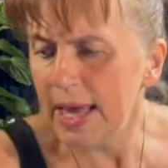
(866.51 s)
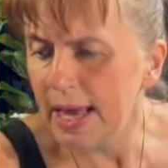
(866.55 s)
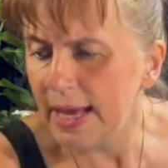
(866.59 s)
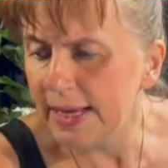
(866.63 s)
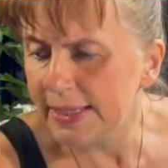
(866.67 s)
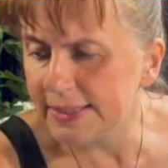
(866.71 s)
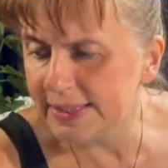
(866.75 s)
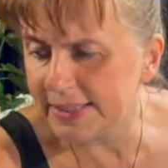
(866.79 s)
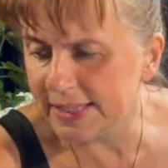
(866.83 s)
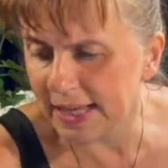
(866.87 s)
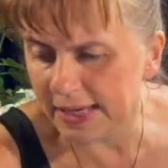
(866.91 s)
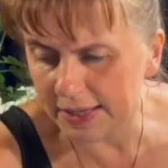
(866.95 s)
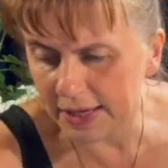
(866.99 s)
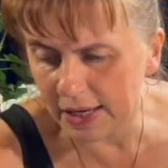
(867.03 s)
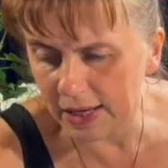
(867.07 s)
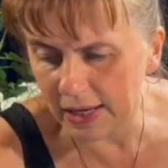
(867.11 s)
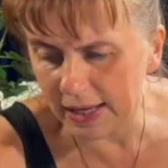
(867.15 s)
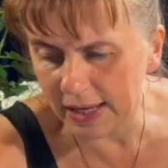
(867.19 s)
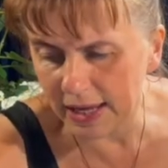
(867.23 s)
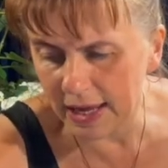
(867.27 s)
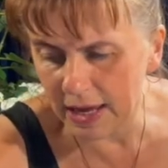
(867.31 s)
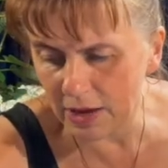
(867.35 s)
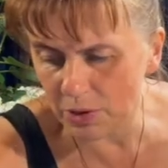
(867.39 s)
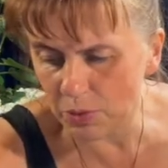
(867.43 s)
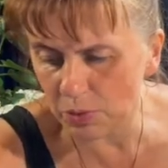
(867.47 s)

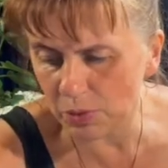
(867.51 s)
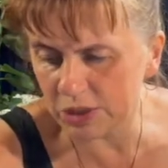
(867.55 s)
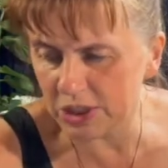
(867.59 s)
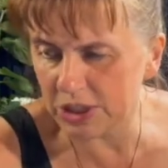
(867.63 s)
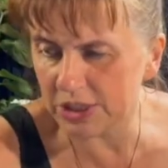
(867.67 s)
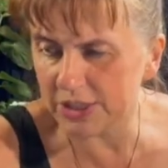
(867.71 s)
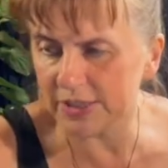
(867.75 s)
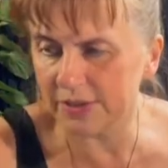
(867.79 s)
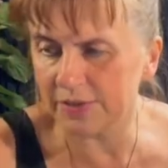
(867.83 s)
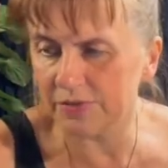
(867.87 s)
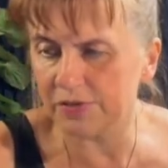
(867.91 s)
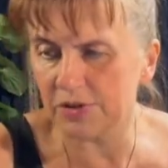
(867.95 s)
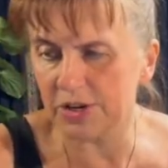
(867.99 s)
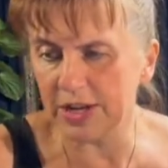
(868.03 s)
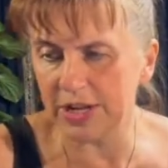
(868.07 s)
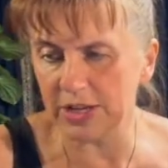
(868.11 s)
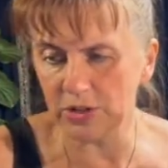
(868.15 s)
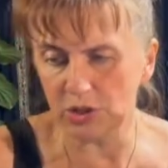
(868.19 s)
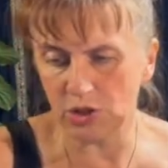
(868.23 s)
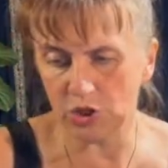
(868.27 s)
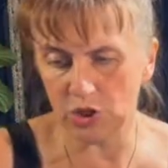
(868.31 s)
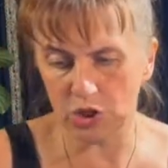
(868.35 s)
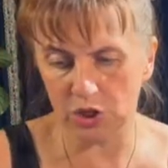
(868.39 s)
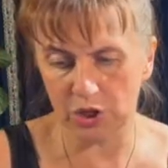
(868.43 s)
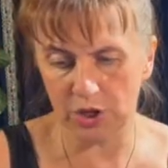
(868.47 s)
Sennelier, which is a
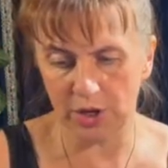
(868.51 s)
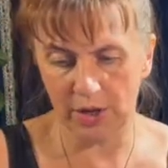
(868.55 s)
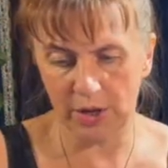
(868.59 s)
French